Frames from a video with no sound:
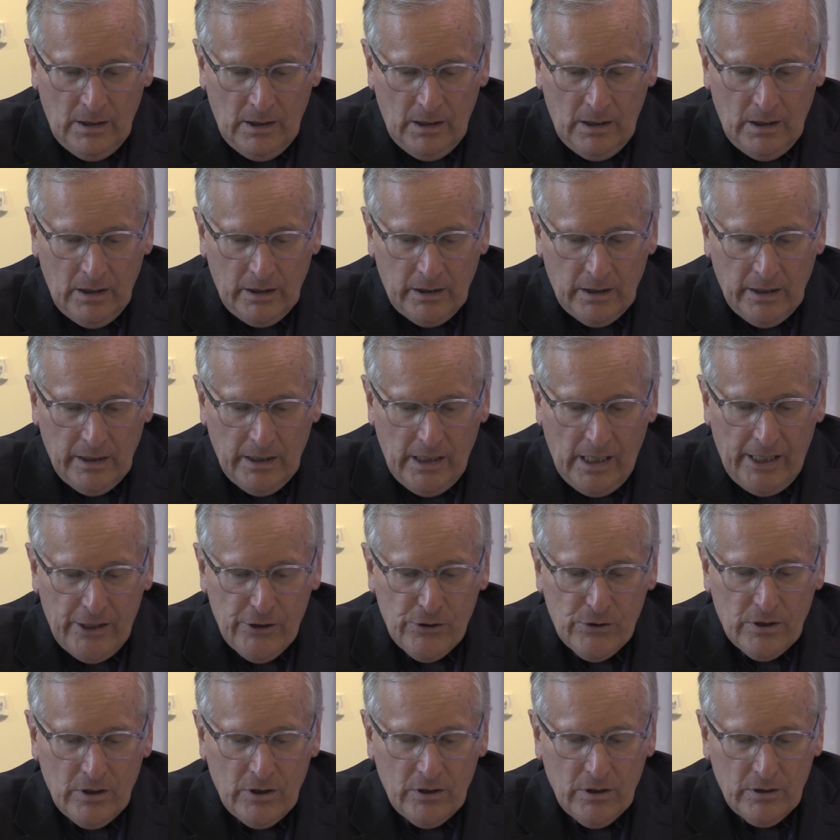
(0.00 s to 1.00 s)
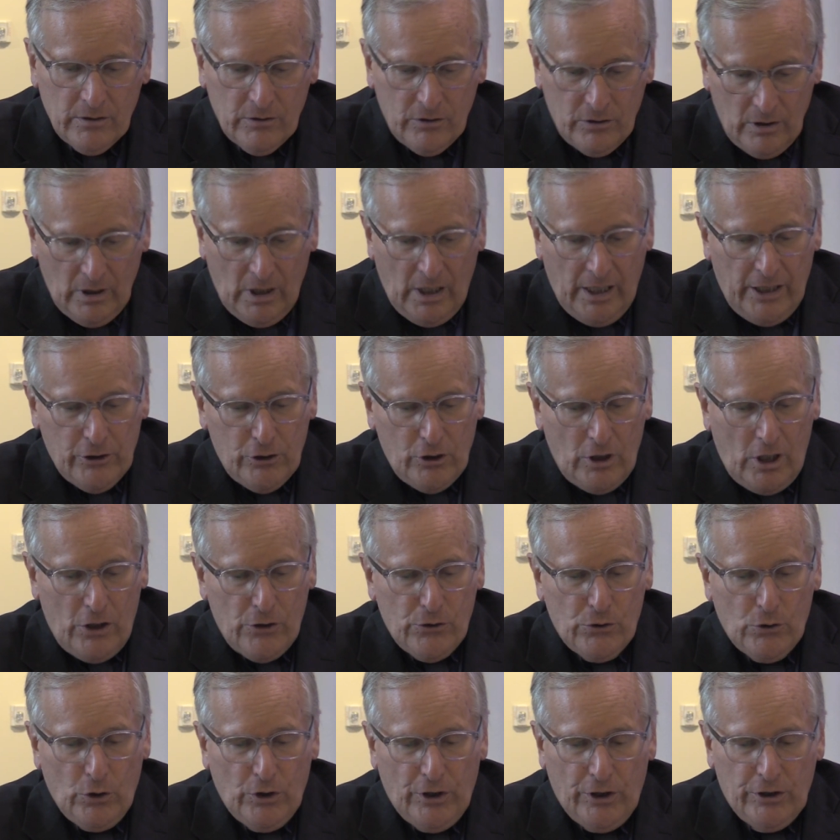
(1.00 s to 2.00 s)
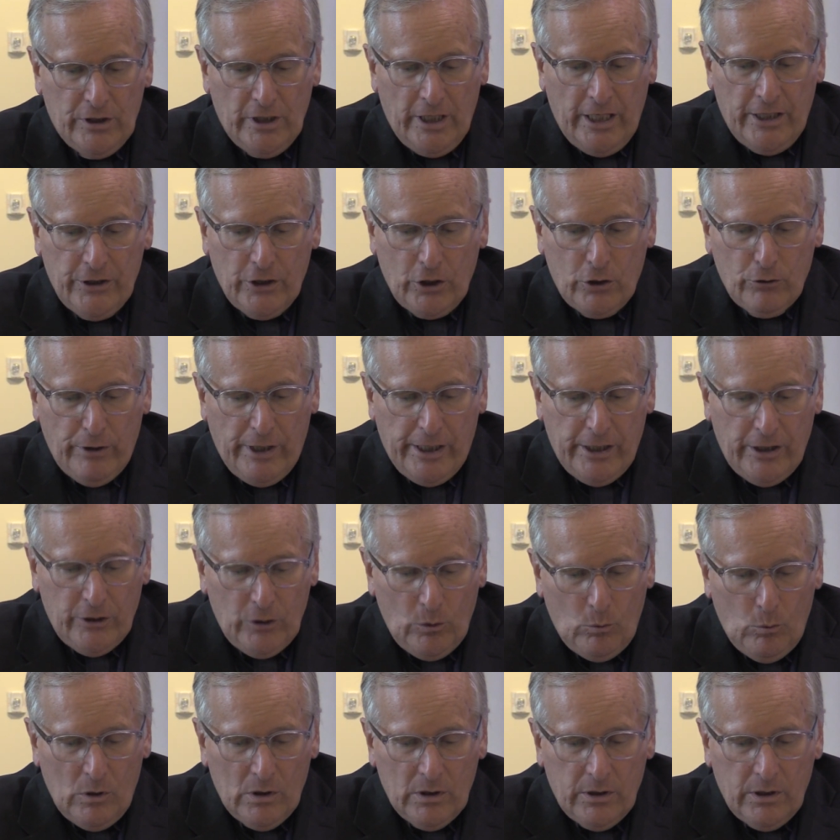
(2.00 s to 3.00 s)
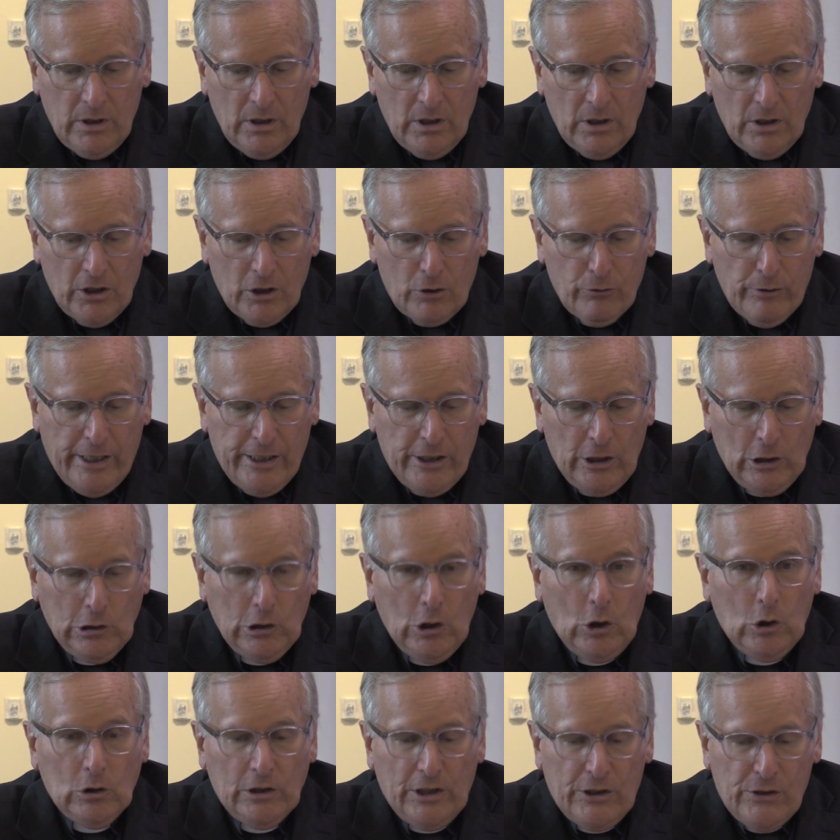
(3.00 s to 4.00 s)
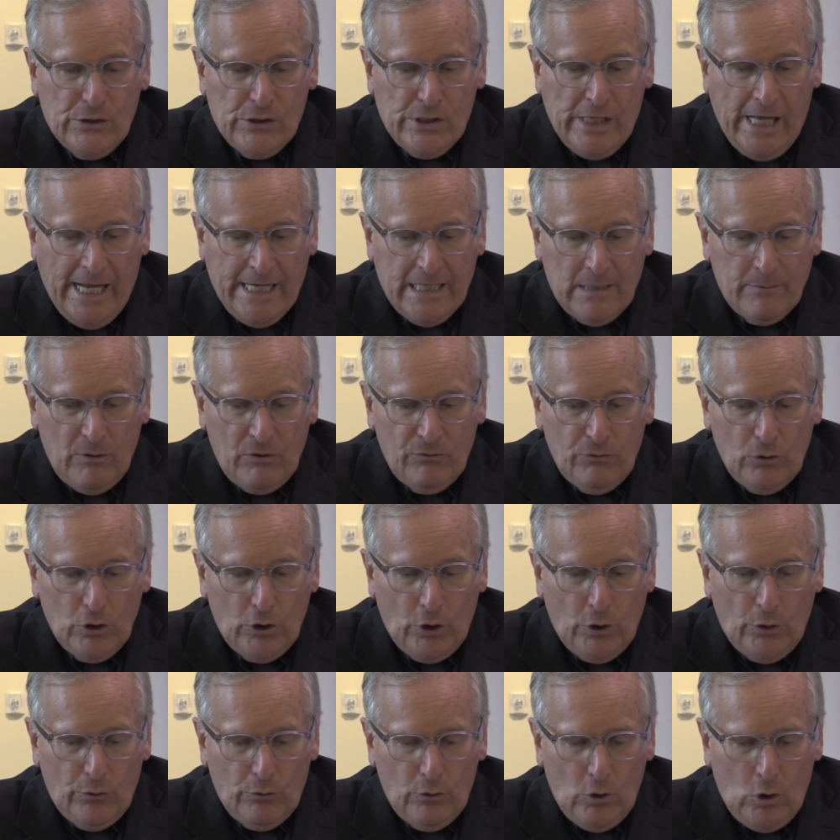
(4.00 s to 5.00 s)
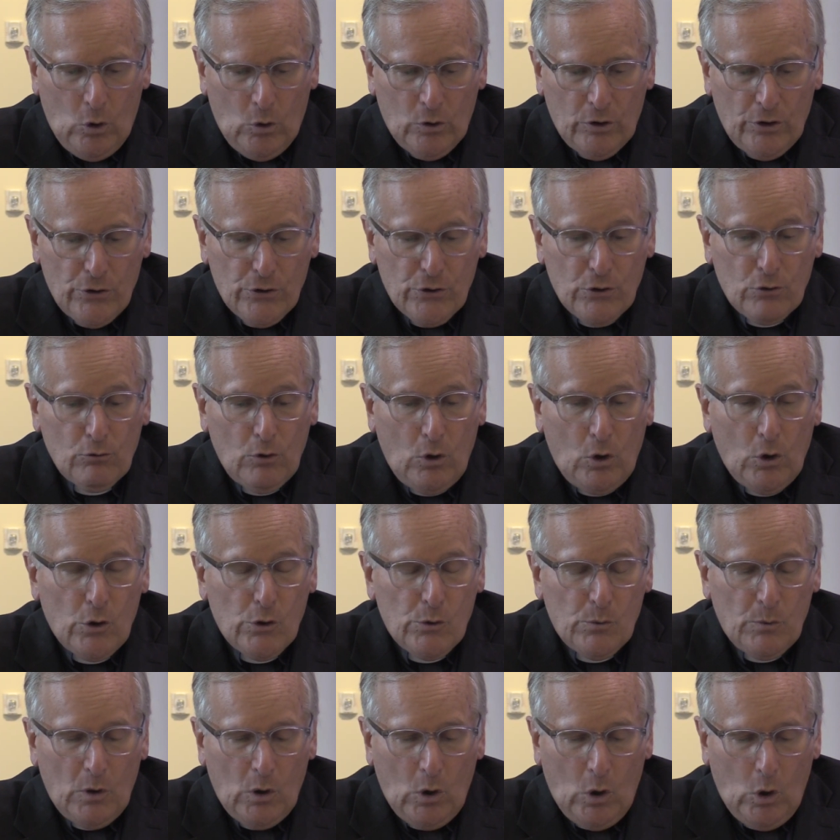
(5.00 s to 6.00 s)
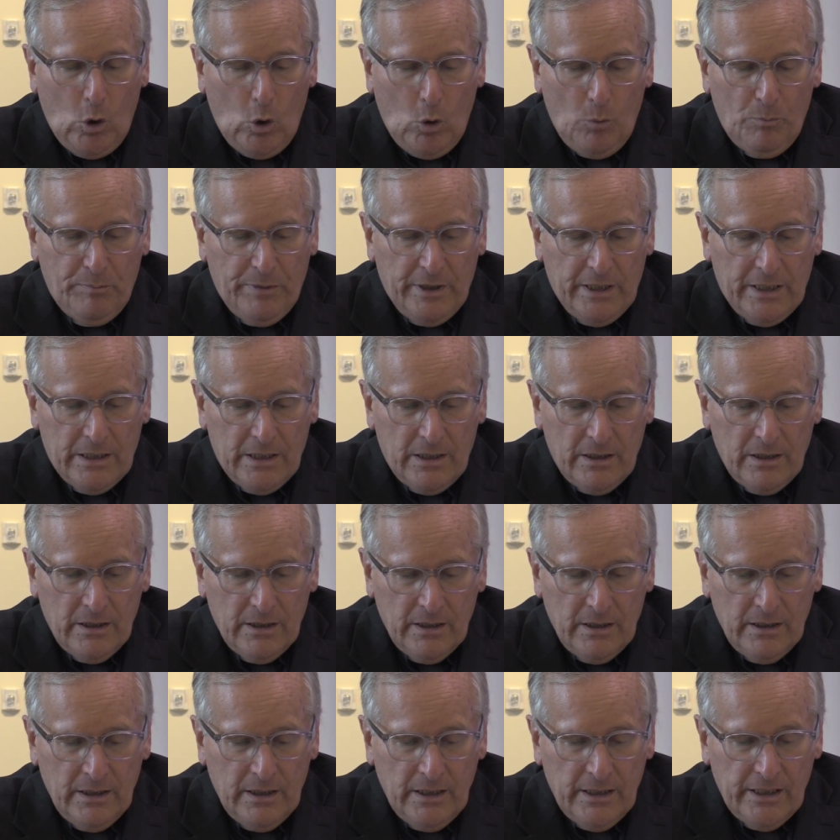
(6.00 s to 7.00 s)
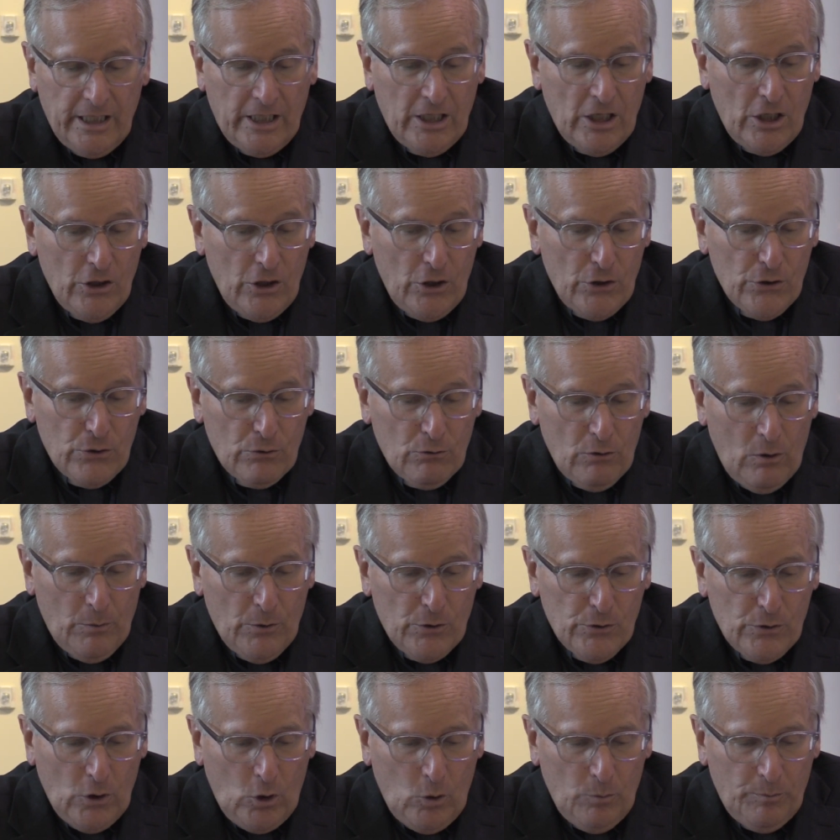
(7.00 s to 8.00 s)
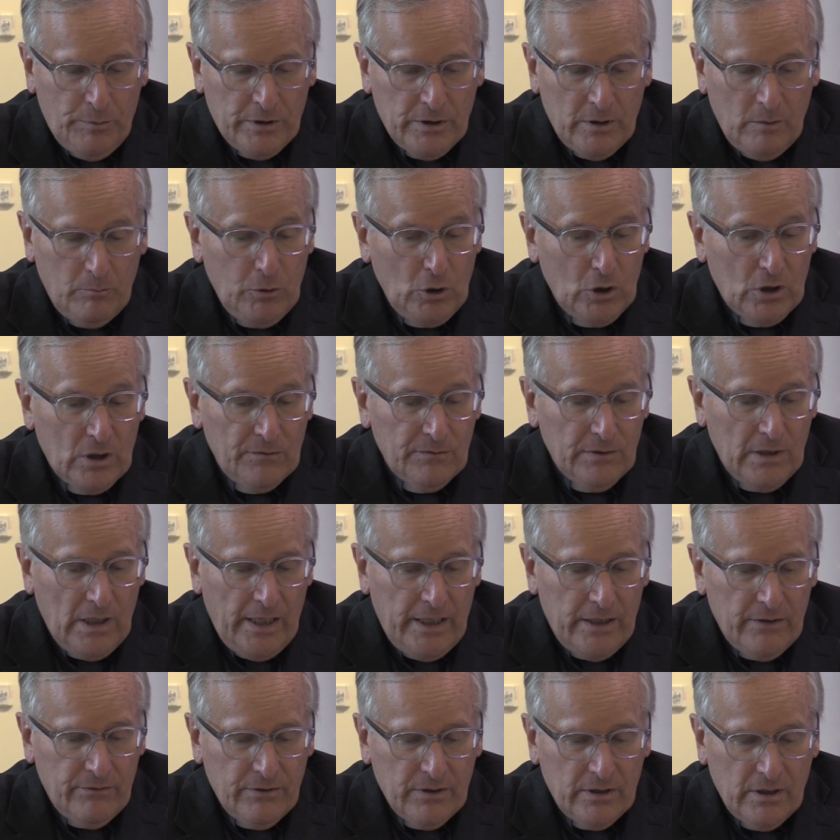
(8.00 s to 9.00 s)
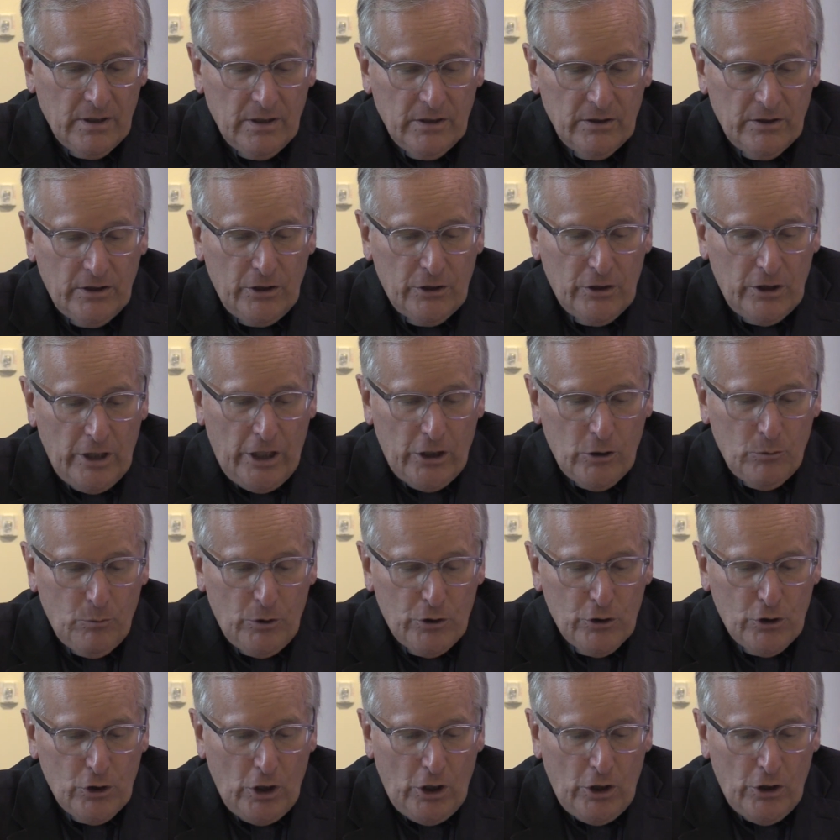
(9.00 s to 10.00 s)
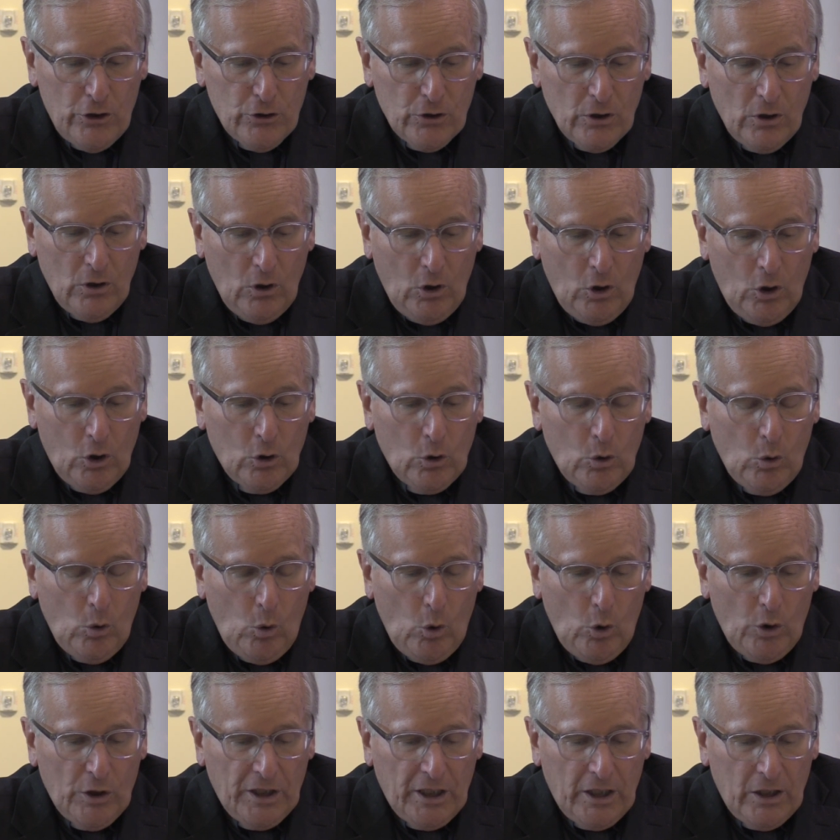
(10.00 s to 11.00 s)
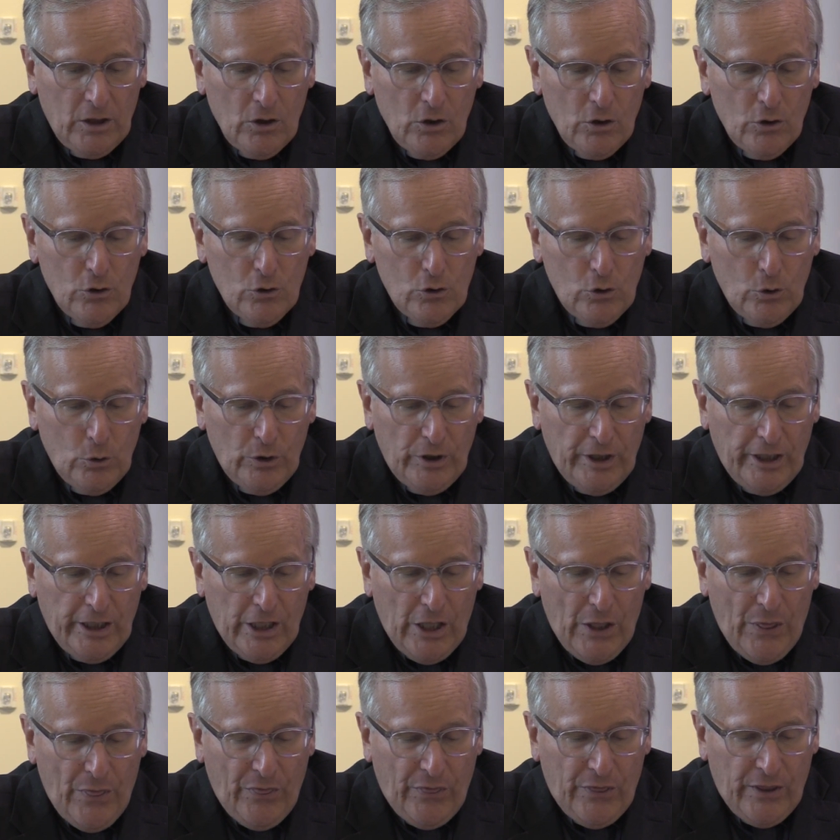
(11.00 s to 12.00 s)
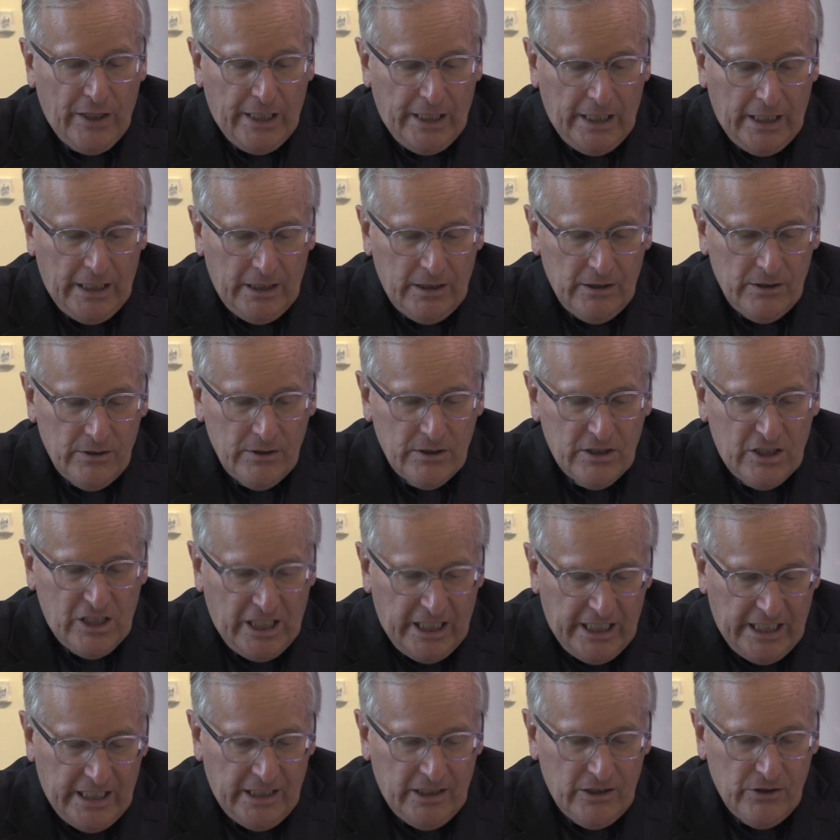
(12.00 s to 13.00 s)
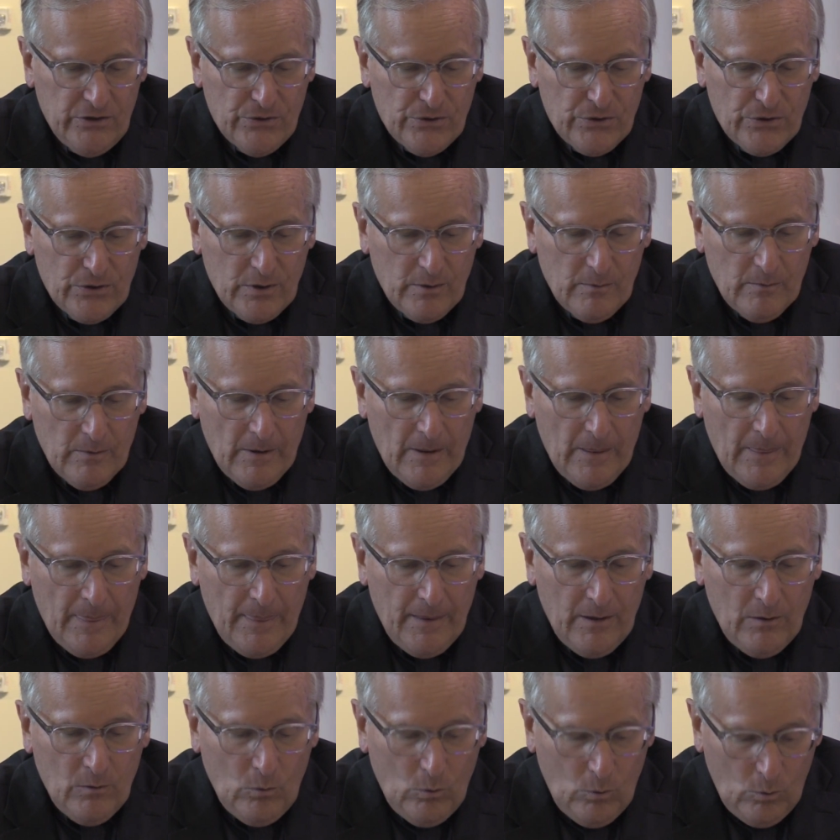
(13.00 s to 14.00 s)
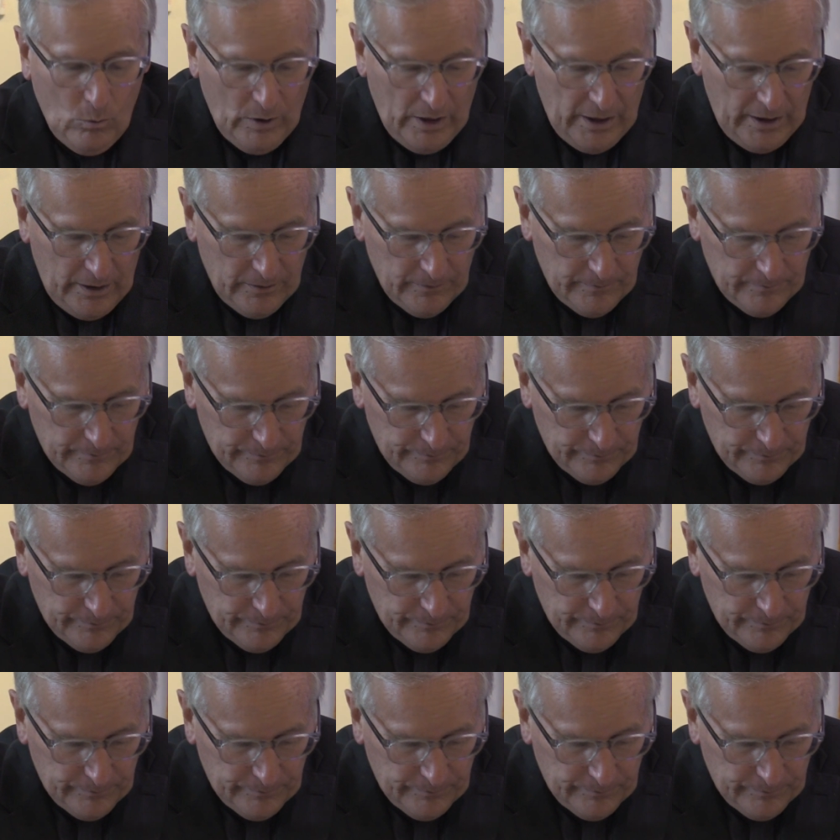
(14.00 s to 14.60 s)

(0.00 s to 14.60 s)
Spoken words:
I, John, saw the dead, the great and the lowly, standing before the throne. The scrolls were opened. Then another scroll was opened, the book of life. The dead were judged according to their deeds. Wow.